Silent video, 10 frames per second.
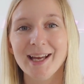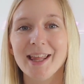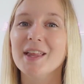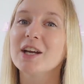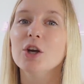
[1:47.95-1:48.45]

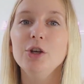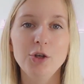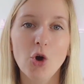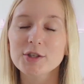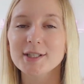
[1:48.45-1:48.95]
that
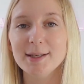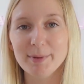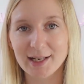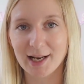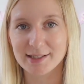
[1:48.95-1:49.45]
cannot be
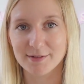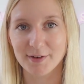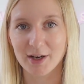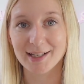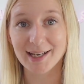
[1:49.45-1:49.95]

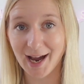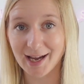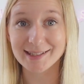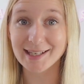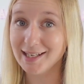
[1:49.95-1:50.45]
classified
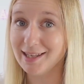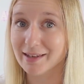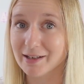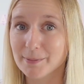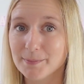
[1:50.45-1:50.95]
as
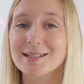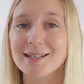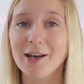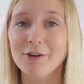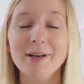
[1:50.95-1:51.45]
either a
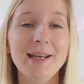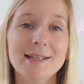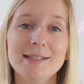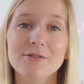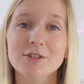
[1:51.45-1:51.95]
salary,
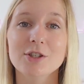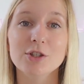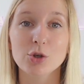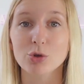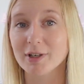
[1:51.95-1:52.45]
dividend,
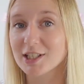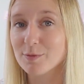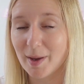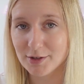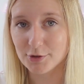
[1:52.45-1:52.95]
or
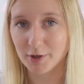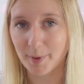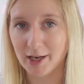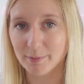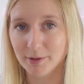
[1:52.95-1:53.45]
expense
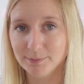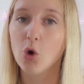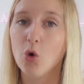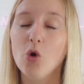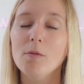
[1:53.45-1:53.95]
repayment,
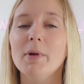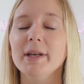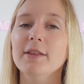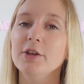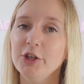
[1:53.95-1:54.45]
or
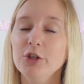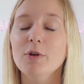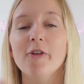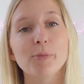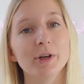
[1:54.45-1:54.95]
money that you
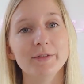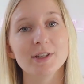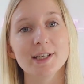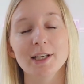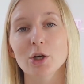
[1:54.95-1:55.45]
have
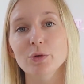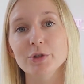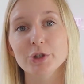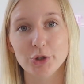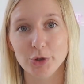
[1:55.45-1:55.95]
previously
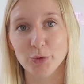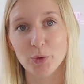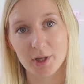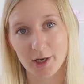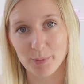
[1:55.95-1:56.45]
loaned to
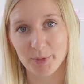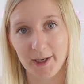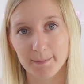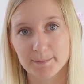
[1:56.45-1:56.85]
the company.